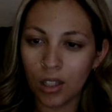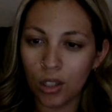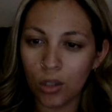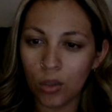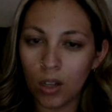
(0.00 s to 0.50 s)

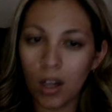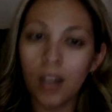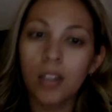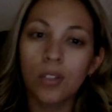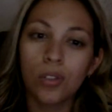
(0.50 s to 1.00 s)

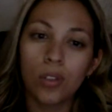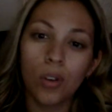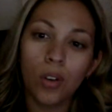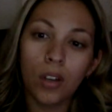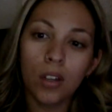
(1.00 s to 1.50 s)
Yuca is
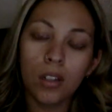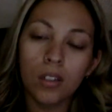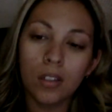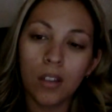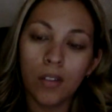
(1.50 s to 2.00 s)
so good.
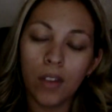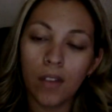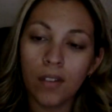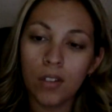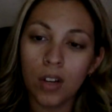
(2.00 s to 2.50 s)
If you
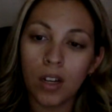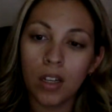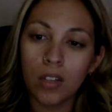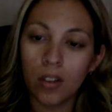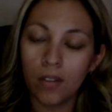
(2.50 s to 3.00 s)
haven't tried
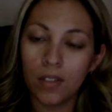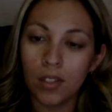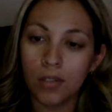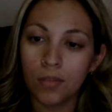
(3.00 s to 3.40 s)
it, you have to.